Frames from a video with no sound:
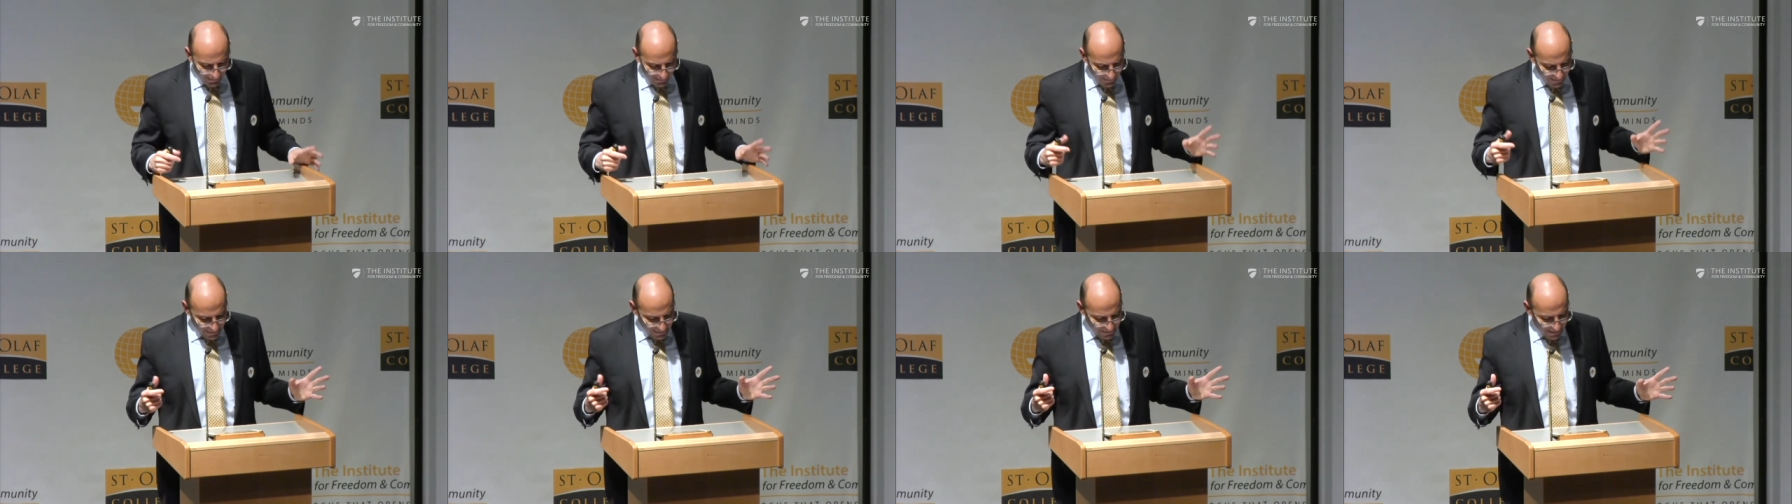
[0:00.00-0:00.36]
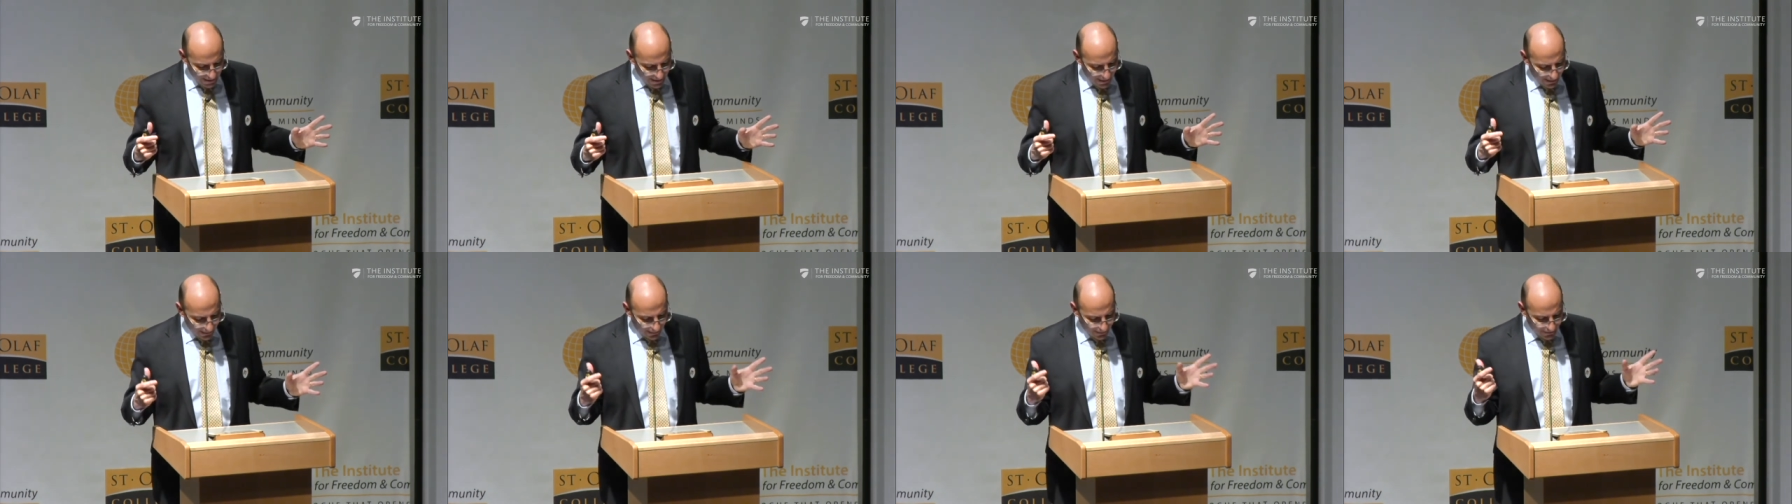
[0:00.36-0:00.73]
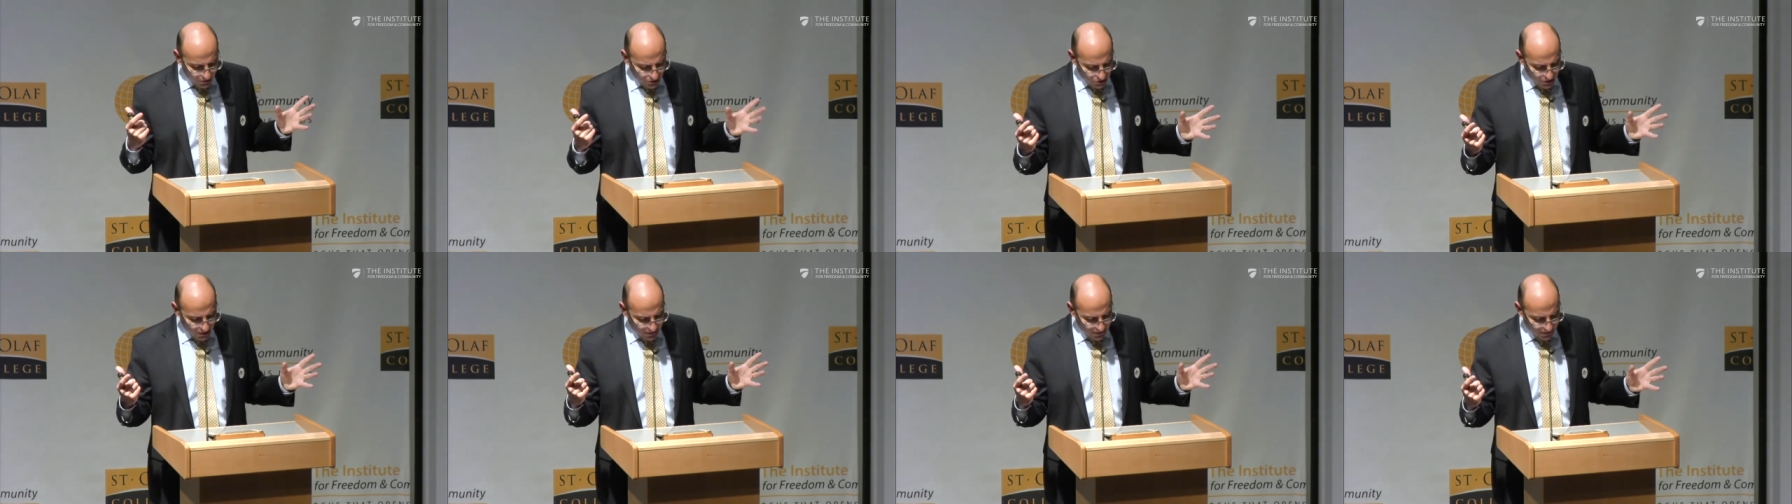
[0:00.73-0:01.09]
he's saying
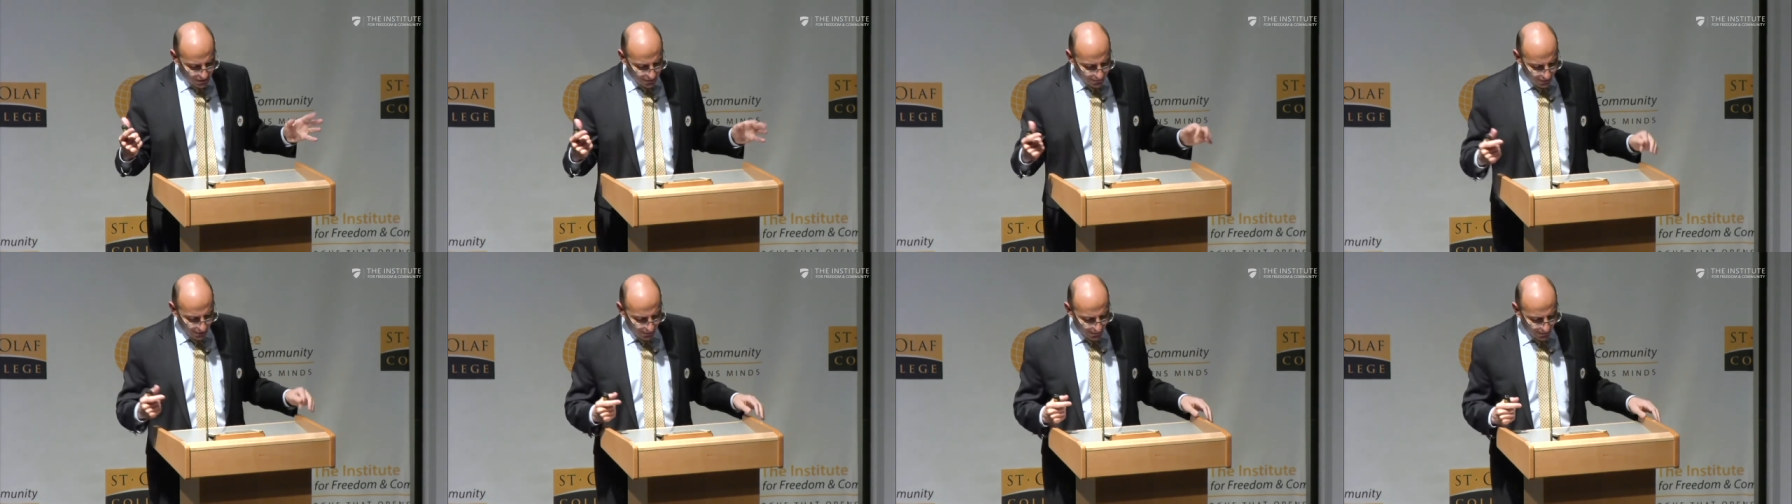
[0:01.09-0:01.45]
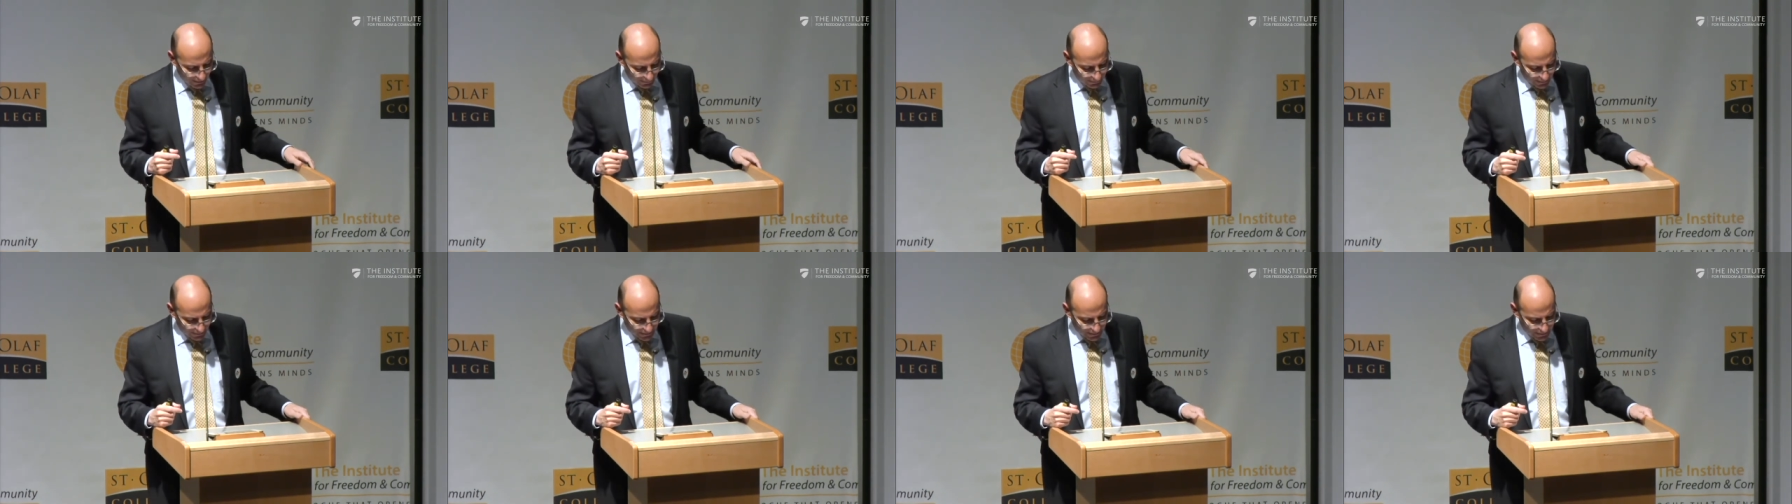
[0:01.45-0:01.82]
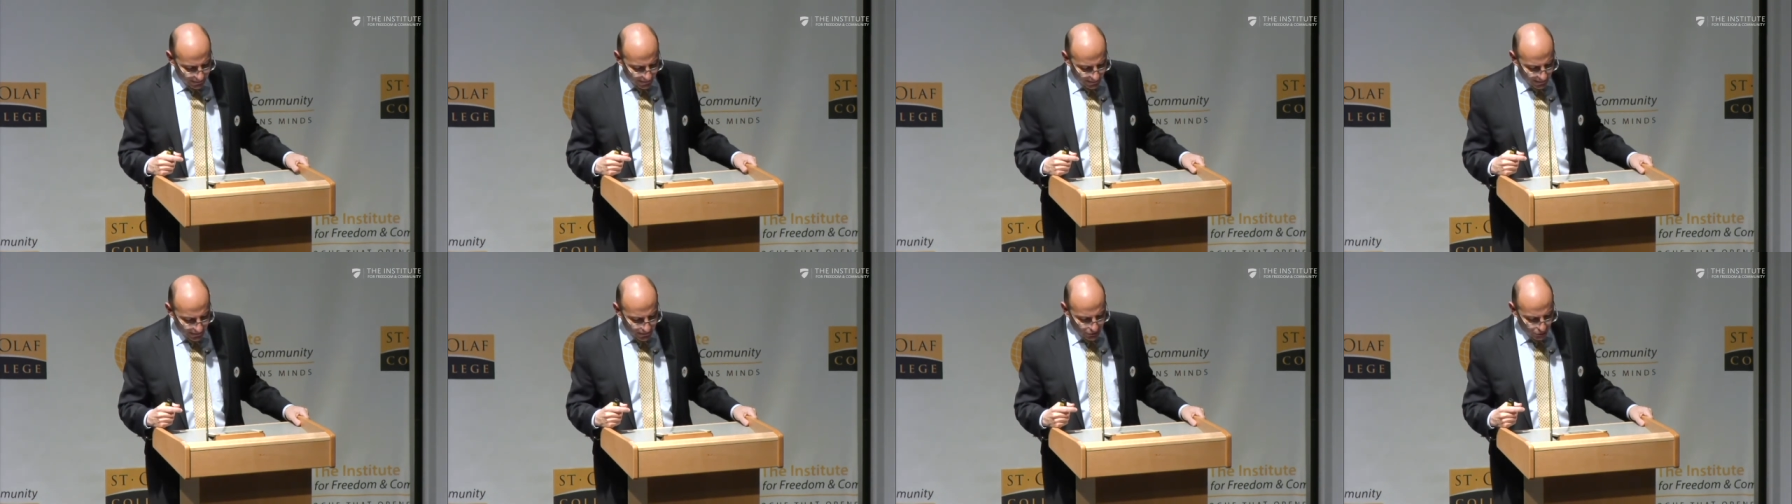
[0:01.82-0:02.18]
Christians in the United
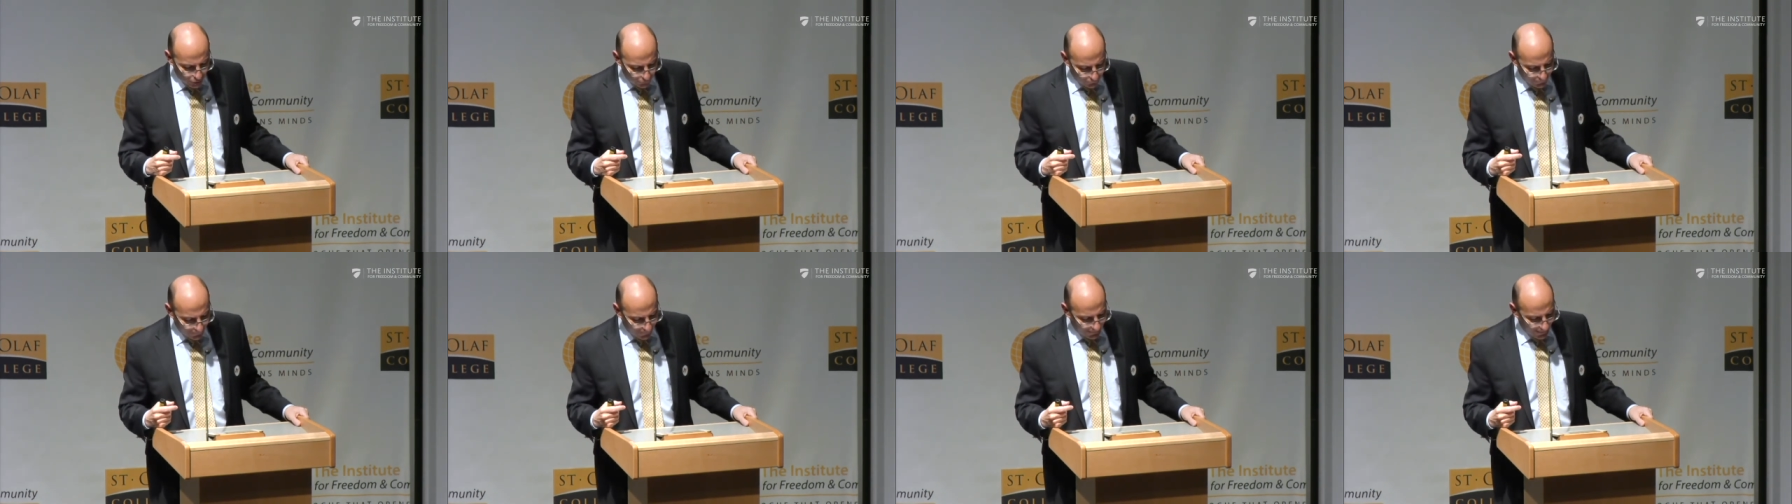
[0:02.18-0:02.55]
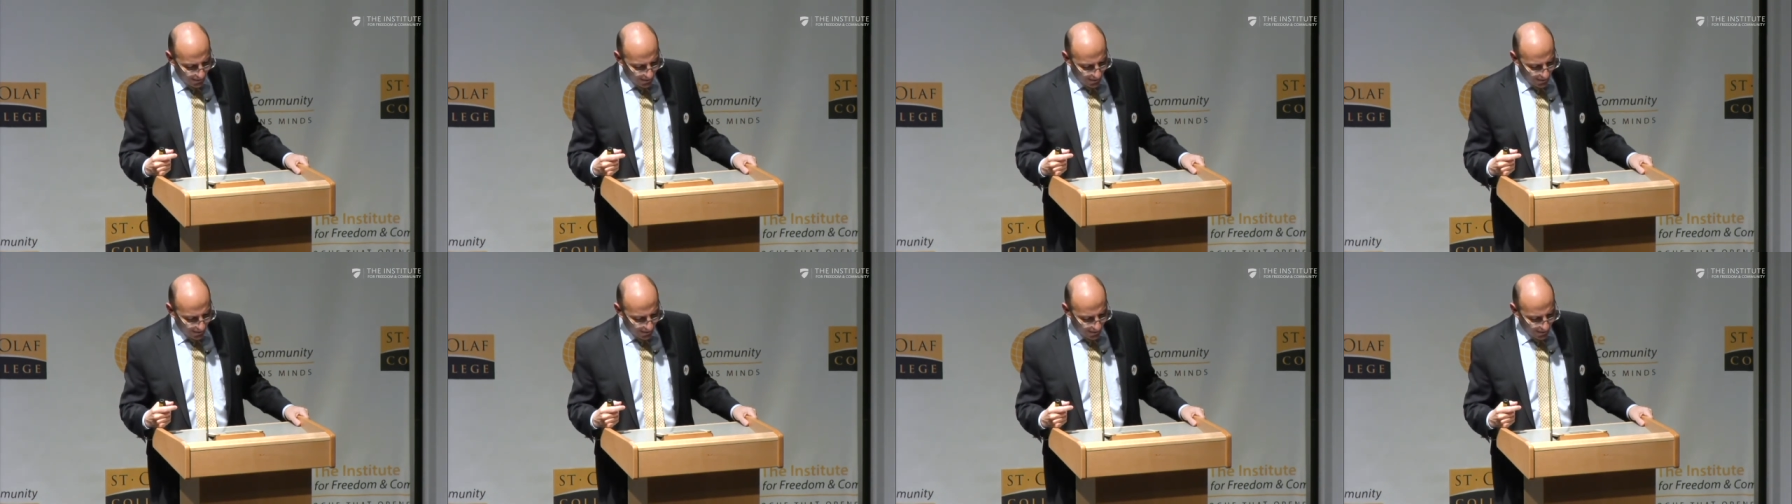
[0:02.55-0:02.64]
States often